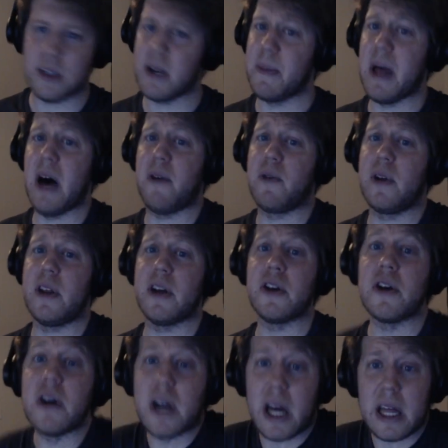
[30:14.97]
I'm not really
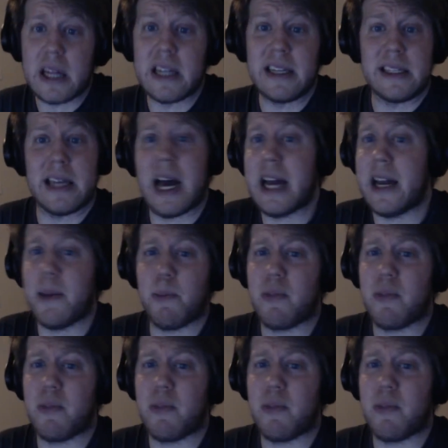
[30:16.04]
good at designing